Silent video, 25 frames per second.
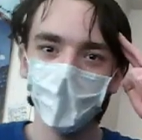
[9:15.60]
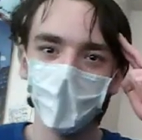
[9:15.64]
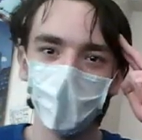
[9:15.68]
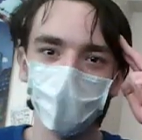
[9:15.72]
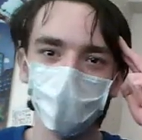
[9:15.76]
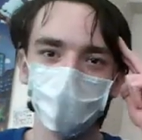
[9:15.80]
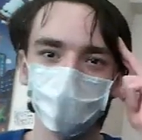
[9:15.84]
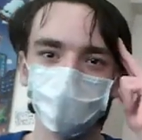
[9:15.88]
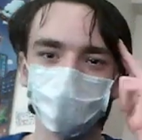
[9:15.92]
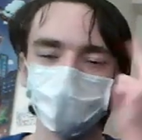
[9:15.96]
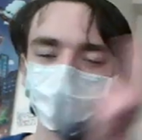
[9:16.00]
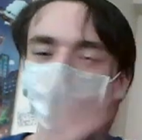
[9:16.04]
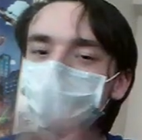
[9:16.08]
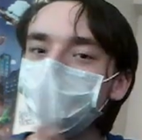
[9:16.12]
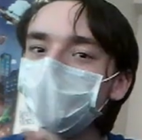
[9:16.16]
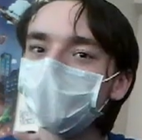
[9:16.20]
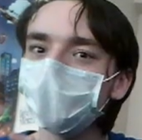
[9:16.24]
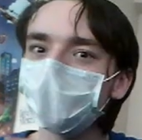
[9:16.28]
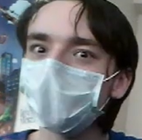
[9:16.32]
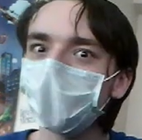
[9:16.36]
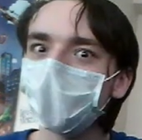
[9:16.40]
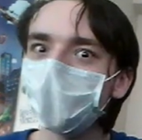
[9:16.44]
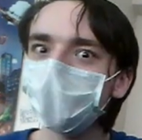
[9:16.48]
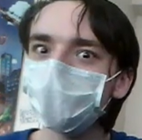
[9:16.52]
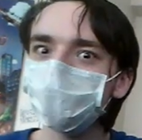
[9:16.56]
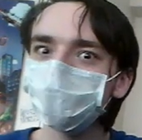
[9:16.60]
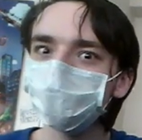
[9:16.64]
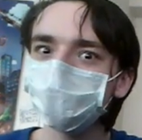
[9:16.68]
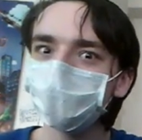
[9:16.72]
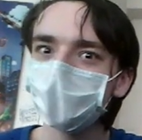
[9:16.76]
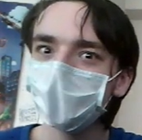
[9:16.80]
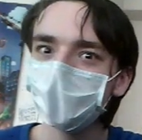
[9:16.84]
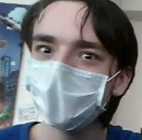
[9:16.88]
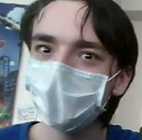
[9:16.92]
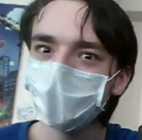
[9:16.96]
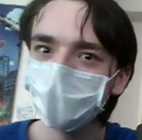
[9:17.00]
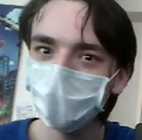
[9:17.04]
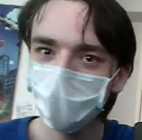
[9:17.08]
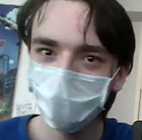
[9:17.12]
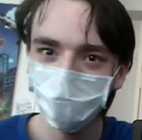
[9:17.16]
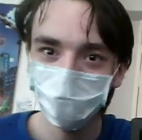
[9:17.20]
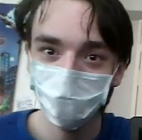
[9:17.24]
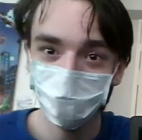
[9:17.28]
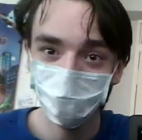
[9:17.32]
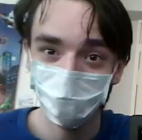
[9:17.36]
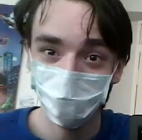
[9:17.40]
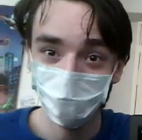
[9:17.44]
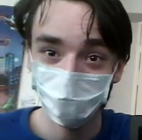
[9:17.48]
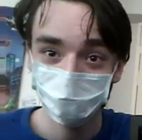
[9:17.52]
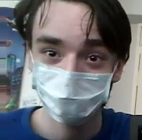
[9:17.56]
And I'll see you guys in the
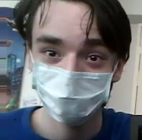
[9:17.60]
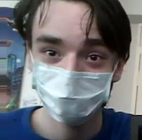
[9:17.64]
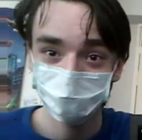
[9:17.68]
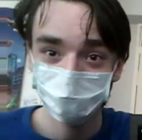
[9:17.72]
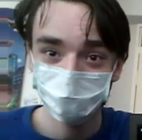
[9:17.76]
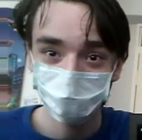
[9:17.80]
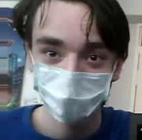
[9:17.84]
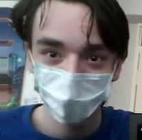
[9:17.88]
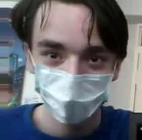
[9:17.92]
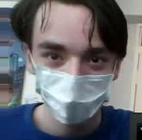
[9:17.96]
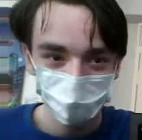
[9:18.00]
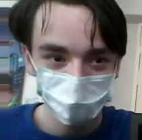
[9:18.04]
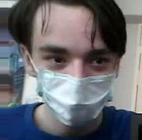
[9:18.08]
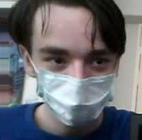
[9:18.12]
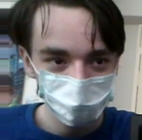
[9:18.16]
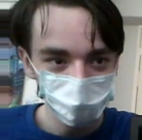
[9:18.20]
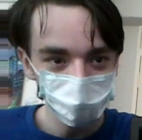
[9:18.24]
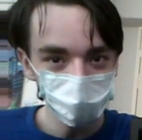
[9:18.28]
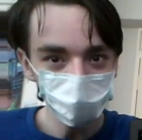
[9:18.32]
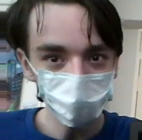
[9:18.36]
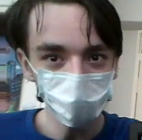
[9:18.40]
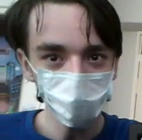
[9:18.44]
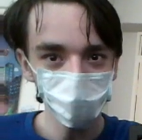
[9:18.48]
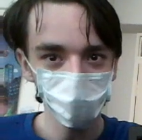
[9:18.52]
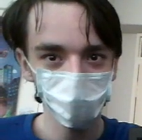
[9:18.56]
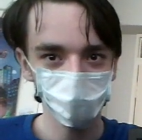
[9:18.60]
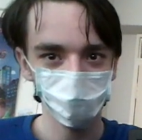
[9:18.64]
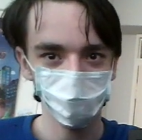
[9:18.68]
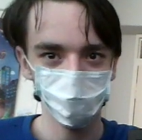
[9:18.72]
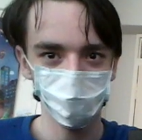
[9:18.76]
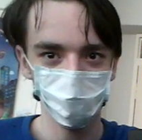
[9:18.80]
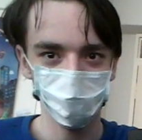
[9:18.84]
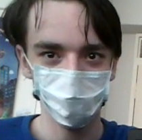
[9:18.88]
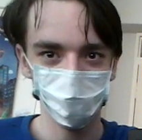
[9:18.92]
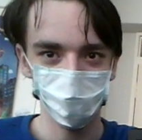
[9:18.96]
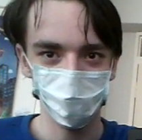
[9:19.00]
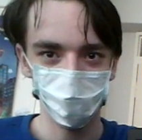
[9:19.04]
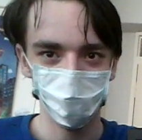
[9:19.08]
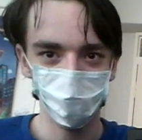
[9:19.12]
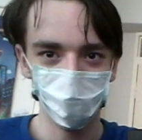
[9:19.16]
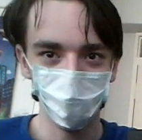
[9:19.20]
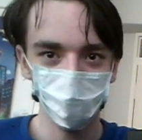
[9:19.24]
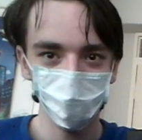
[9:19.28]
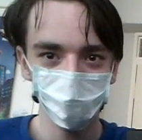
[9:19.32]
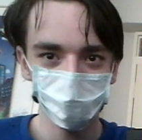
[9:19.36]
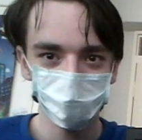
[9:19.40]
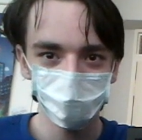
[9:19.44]
next super video.